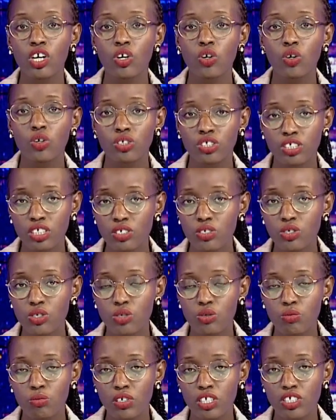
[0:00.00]
continues
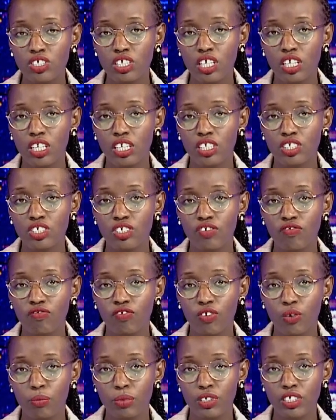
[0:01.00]
to be a challenge
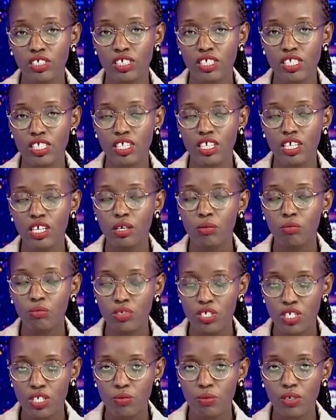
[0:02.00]
for patients.
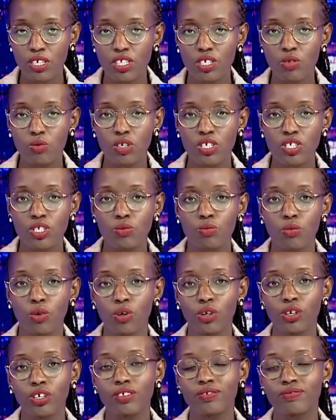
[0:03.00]
Prince Manzi once
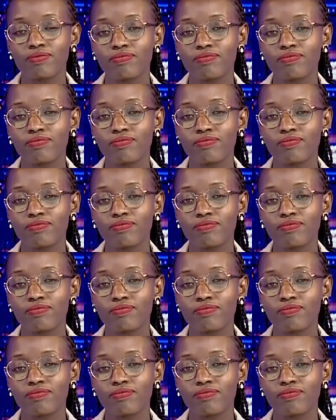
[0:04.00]
more.